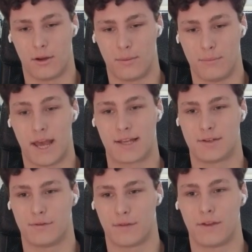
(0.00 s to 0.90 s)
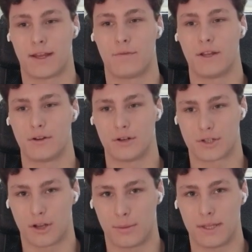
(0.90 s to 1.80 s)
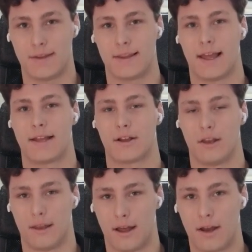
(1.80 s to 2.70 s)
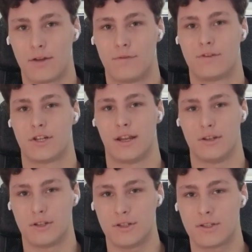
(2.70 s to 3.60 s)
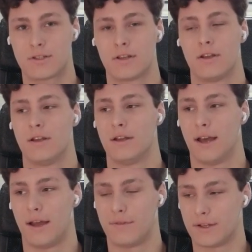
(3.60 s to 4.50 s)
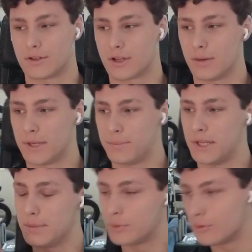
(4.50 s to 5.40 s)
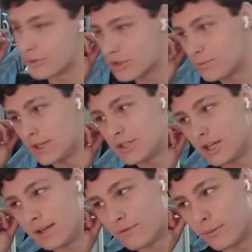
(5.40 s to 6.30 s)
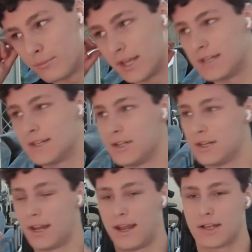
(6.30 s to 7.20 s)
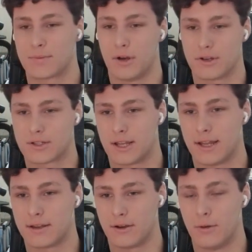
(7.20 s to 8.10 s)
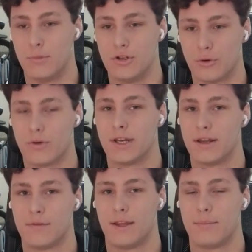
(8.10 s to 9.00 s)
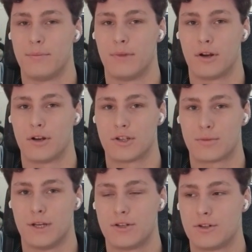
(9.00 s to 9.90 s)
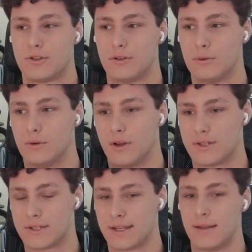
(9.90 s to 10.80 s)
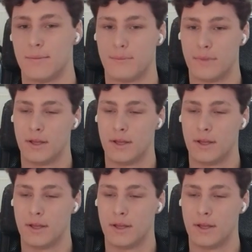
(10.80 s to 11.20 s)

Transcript: massive, I think. I think there's going to be like a lot of changes. I think there's going to be people switching from PlayStation and Xbox. Like a majority of them are going to switch to a Steam